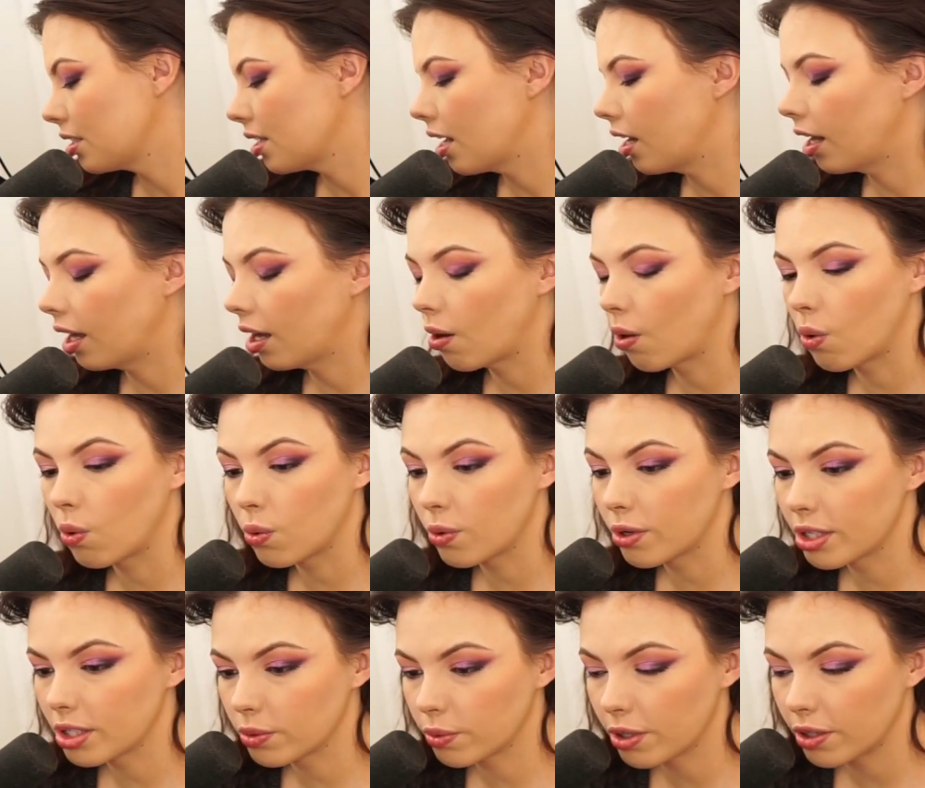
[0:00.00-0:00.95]
And I
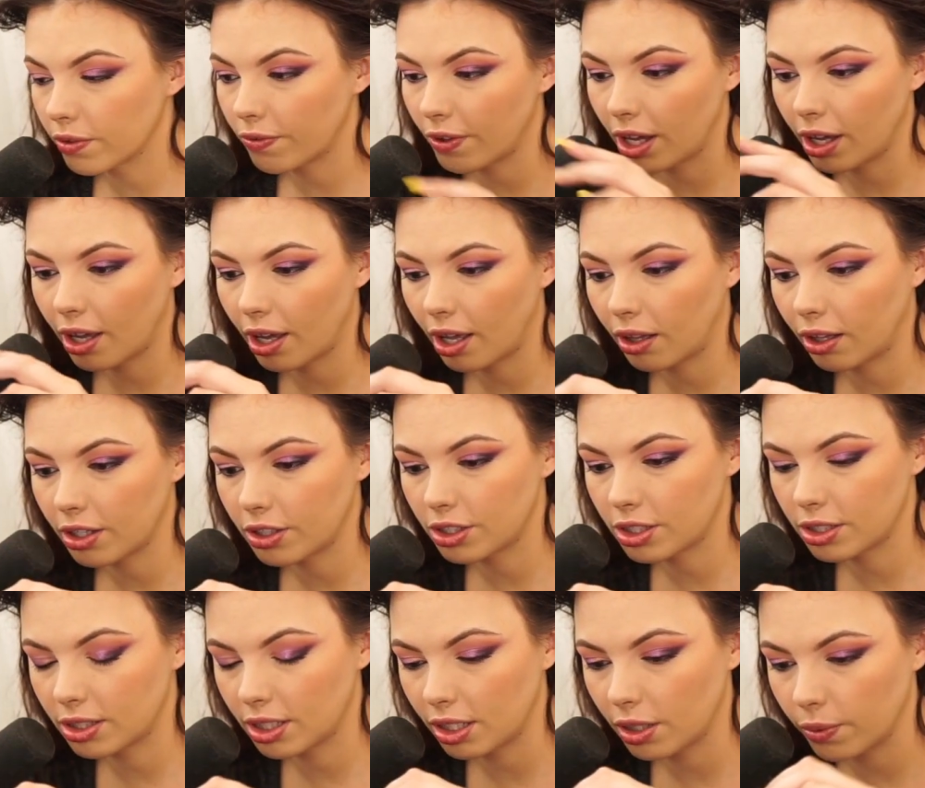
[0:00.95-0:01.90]
always wear fake
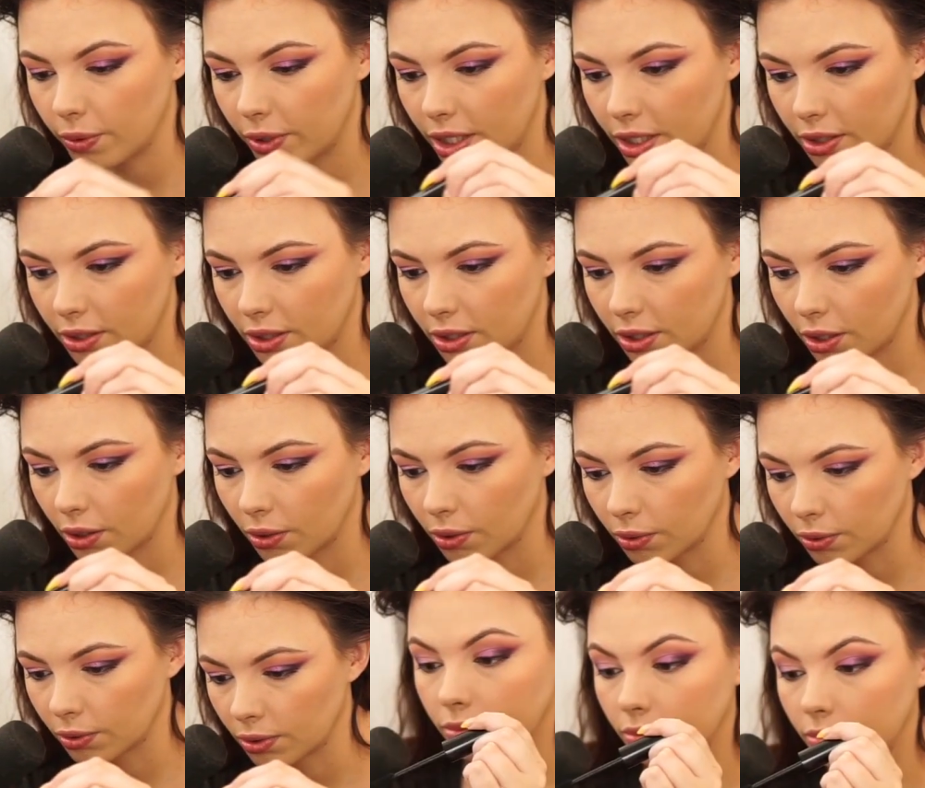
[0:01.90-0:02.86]
eyelashes anyways, so...